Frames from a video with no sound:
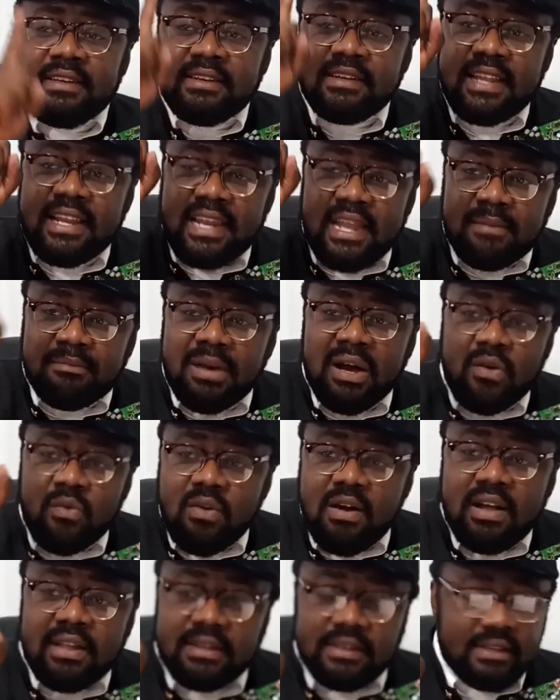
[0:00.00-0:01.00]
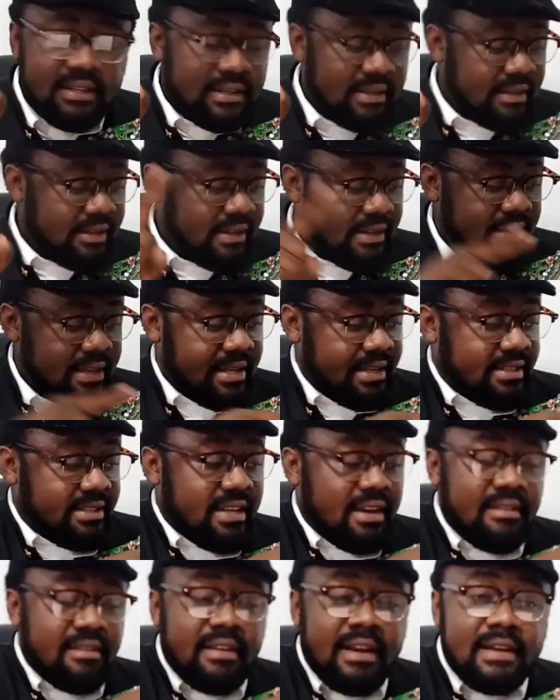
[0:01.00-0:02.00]
The number one is
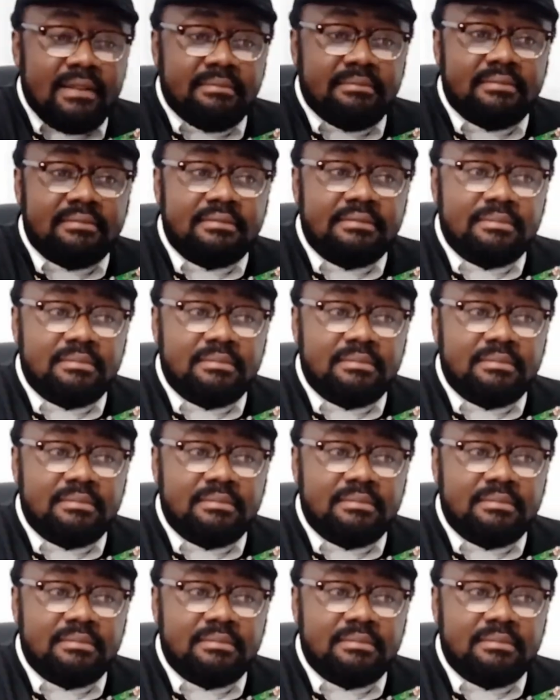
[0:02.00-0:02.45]
the RAM.